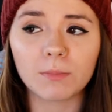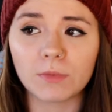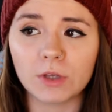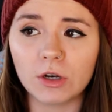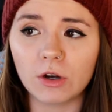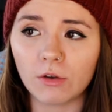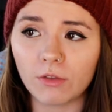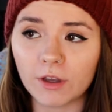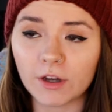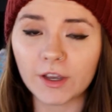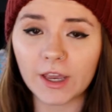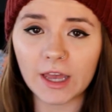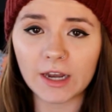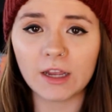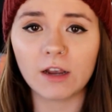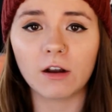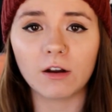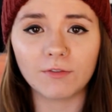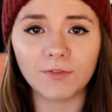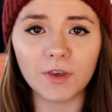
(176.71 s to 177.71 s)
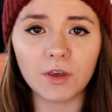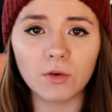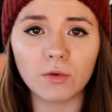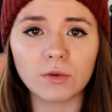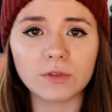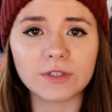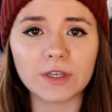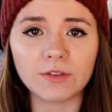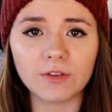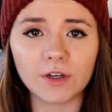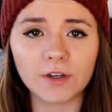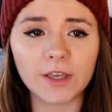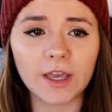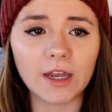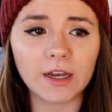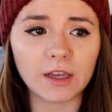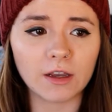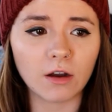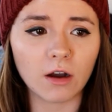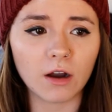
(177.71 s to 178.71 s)
You know, they're getting our views and they're
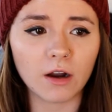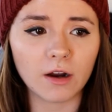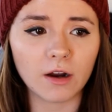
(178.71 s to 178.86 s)
getting